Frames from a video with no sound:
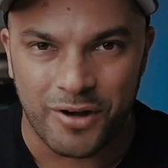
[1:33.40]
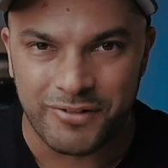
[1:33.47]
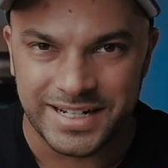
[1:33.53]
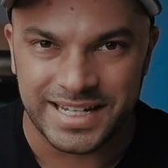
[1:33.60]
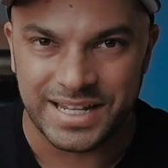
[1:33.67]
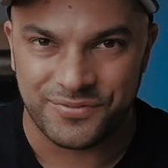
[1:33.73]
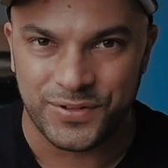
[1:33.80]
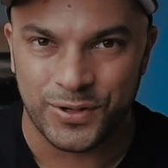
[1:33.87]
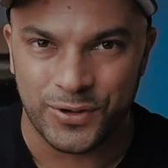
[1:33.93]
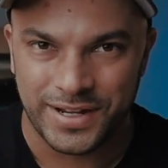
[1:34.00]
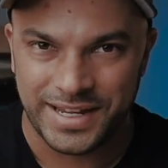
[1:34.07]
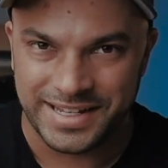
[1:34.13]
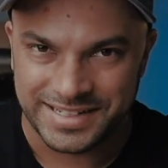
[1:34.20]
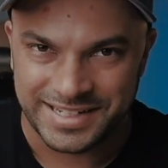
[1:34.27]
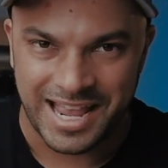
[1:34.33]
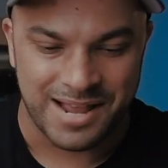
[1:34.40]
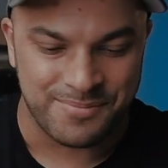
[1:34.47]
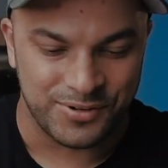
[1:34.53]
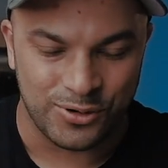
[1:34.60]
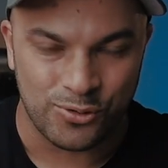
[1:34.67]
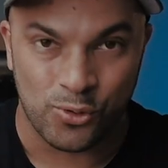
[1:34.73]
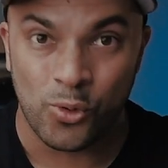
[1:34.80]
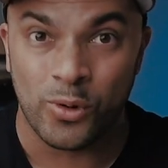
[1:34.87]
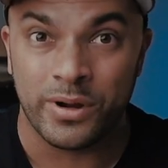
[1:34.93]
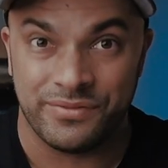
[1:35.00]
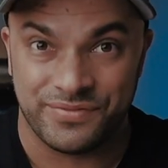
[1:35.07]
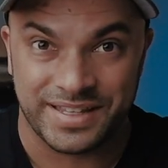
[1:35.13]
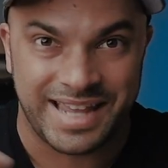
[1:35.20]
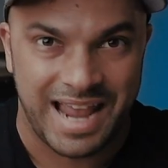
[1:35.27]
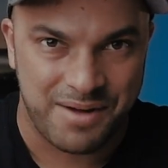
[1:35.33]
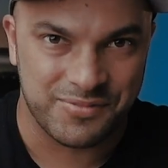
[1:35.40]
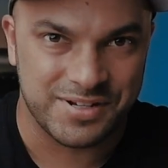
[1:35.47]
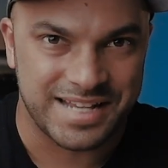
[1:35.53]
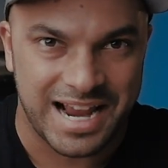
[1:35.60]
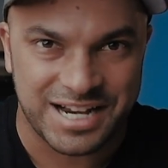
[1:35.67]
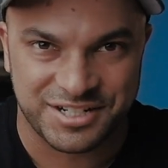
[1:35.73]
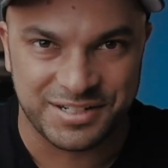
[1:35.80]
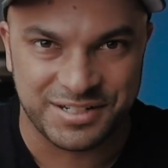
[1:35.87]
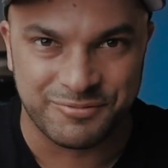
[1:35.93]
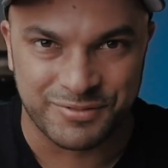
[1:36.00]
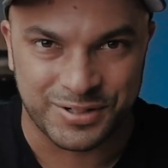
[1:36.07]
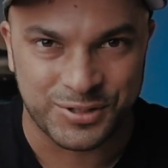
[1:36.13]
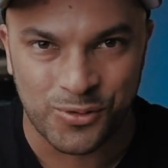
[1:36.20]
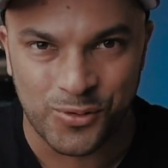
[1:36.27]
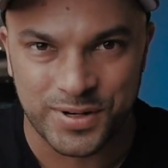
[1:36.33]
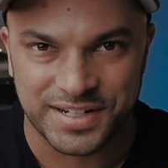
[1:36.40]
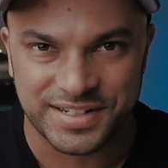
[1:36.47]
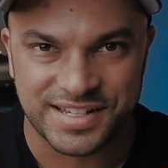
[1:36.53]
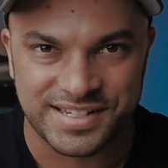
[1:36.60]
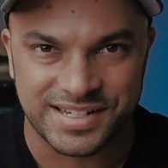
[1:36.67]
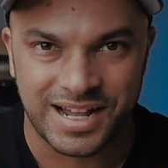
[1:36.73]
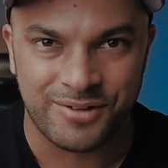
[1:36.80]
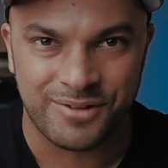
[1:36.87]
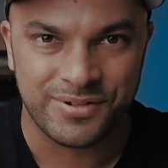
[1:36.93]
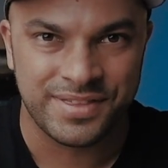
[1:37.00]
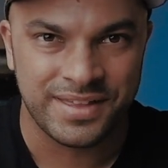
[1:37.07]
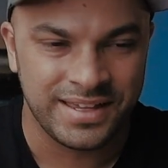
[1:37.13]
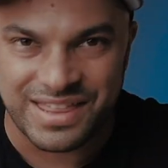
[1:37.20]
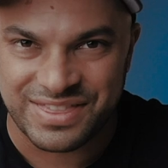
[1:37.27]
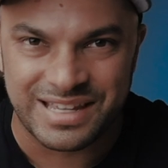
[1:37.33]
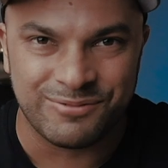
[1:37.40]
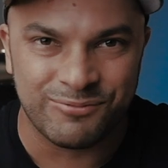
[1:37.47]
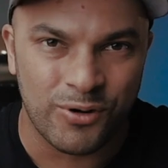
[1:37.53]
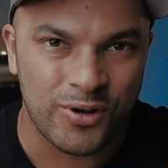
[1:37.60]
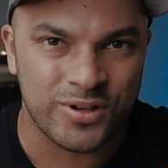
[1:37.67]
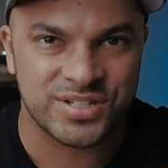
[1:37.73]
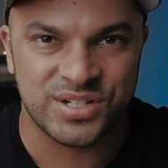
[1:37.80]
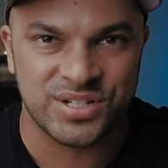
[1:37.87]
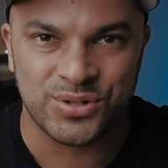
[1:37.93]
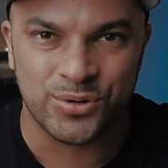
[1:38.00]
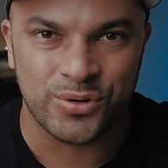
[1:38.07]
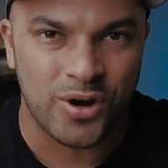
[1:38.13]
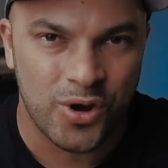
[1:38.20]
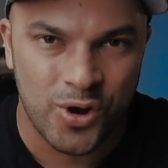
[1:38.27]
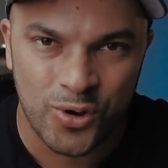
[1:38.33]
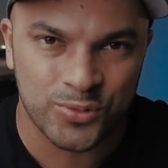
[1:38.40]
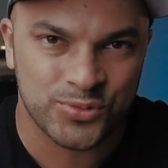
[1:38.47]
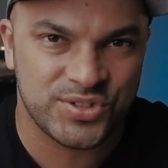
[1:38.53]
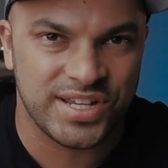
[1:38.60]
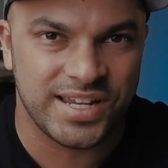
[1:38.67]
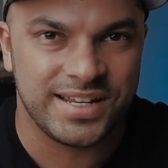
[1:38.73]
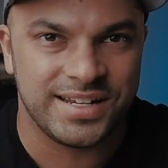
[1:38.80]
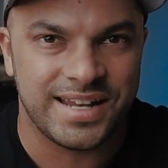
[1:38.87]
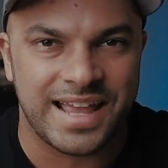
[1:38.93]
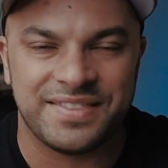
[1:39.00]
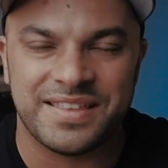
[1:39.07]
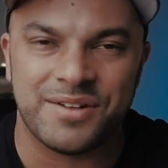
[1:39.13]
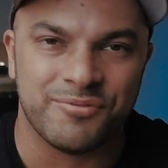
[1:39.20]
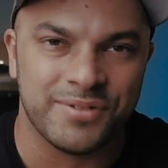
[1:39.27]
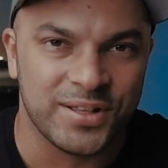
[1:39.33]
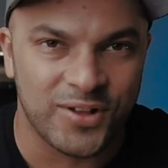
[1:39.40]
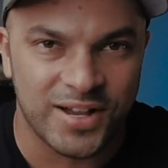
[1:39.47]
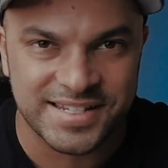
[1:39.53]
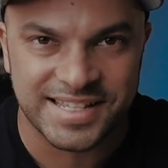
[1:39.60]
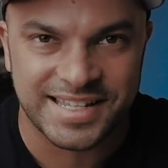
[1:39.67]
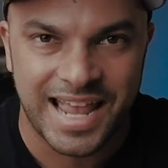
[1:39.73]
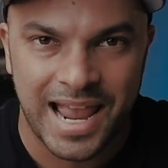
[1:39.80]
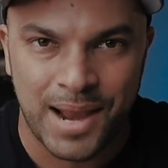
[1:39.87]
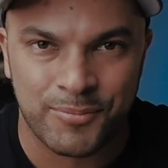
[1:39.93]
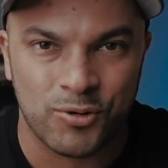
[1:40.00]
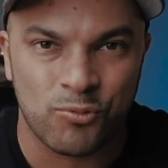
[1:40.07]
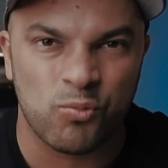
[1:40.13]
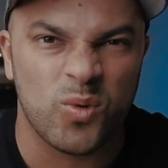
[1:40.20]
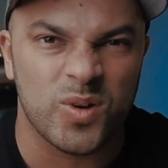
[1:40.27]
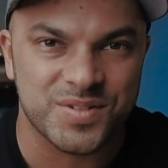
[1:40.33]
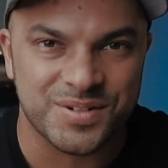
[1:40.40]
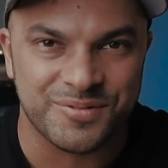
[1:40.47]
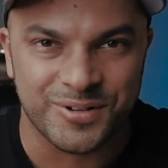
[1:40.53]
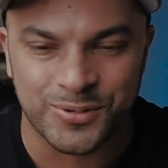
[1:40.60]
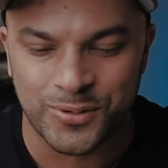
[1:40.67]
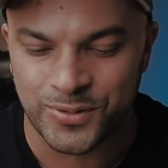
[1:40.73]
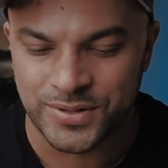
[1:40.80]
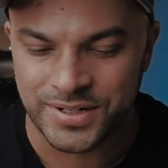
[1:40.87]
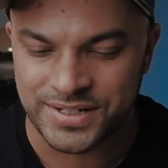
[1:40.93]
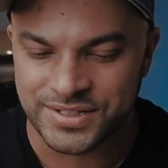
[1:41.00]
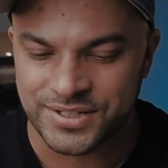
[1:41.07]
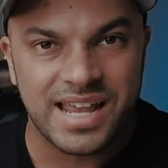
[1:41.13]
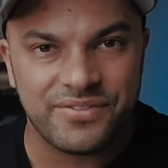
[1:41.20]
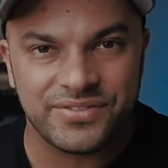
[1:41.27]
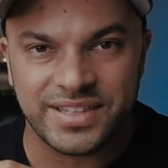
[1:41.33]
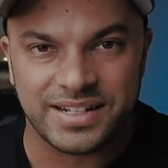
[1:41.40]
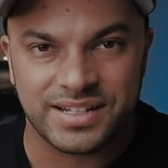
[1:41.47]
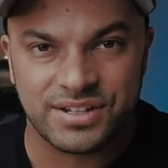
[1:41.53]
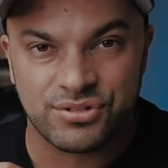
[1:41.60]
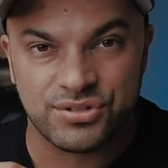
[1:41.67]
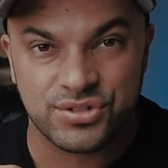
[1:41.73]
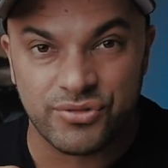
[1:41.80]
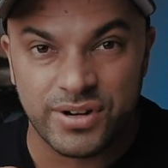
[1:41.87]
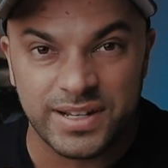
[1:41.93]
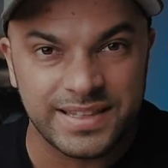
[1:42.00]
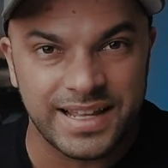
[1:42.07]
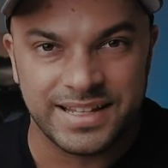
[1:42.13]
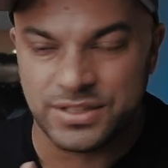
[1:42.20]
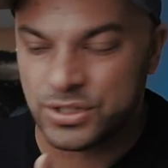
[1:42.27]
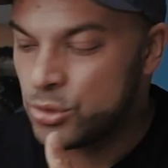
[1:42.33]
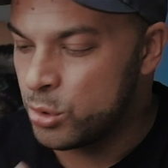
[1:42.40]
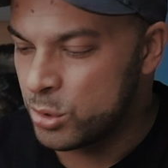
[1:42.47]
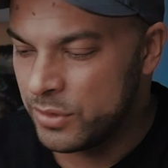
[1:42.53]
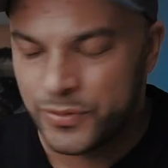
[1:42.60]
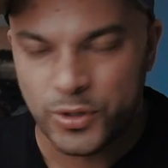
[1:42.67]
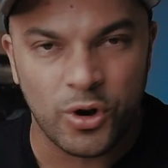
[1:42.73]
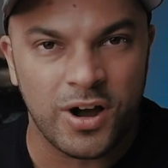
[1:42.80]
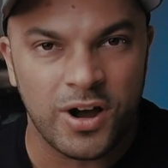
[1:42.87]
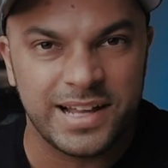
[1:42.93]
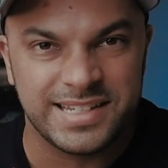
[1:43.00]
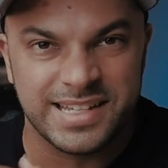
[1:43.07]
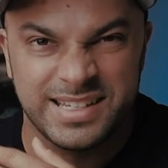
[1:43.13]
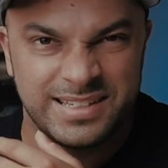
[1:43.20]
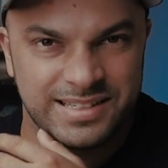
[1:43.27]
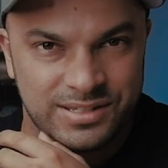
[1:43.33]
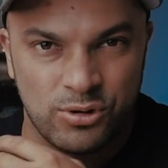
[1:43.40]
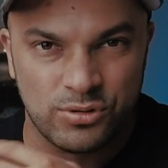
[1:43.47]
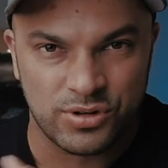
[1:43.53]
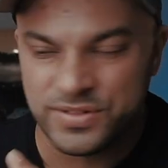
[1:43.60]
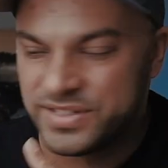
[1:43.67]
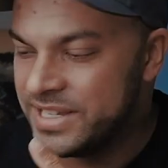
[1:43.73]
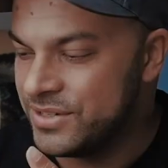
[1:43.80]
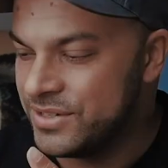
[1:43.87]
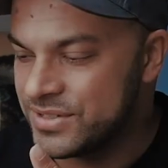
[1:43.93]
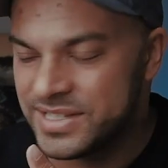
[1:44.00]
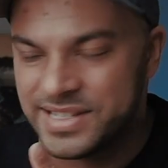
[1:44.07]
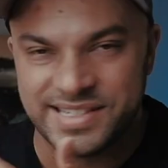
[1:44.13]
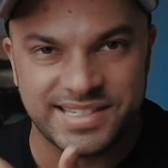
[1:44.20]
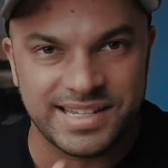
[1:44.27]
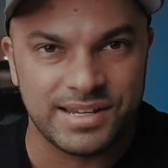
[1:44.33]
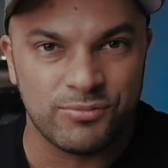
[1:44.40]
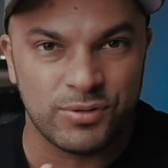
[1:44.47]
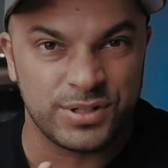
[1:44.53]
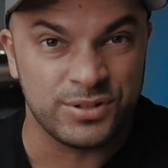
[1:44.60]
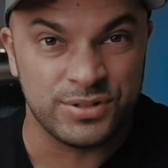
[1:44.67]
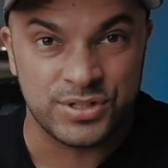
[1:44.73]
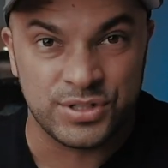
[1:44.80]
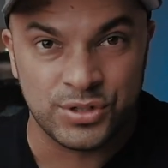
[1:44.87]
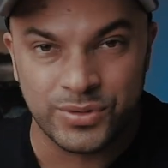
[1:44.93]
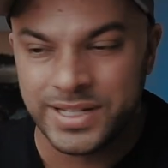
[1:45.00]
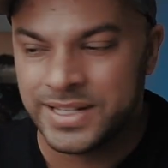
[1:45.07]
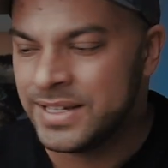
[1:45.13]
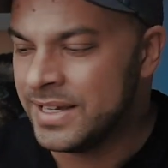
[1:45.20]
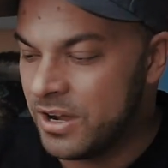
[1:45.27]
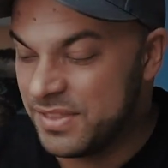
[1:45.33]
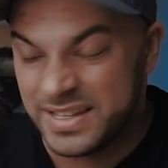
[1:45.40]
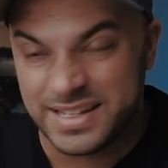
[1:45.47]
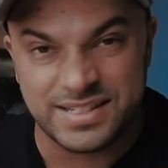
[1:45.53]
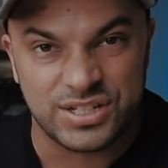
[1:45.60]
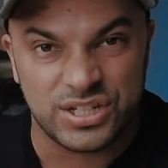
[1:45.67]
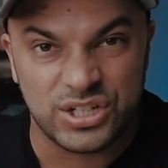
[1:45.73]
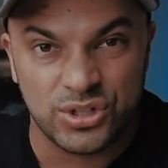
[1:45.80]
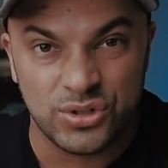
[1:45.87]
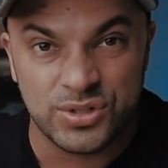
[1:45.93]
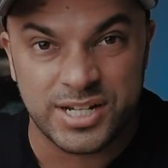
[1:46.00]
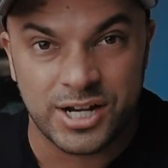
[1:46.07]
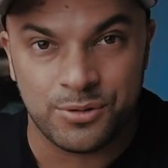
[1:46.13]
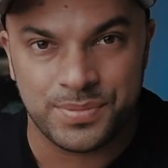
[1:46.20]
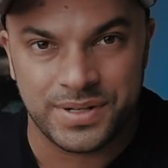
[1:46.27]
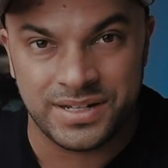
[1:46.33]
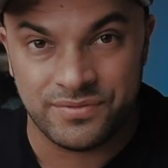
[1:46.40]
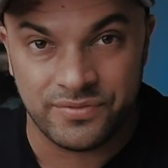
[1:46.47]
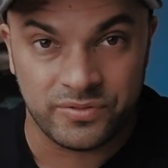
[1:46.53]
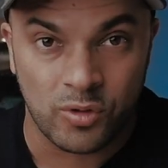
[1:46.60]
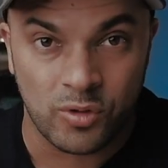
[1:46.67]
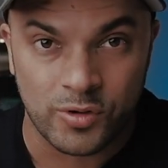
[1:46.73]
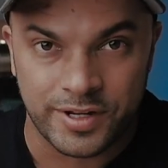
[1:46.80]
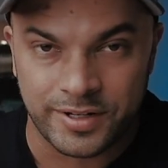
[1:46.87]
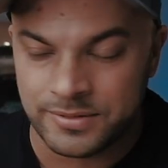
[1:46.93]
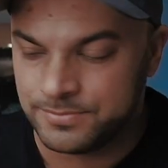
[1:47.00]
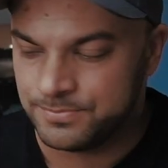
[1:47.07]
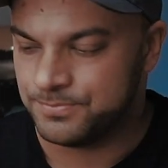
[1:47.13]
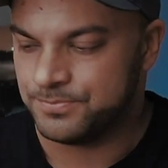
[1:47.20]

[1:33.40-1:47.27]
knowing if you're in camera or if the camera is actually recording to start with. Nothing worse to do a whole scene and then realize the camera wasn't recording. Just having that screen there in the corner of your eye to continuously see what you're doing, I think is a huge help in vlogging.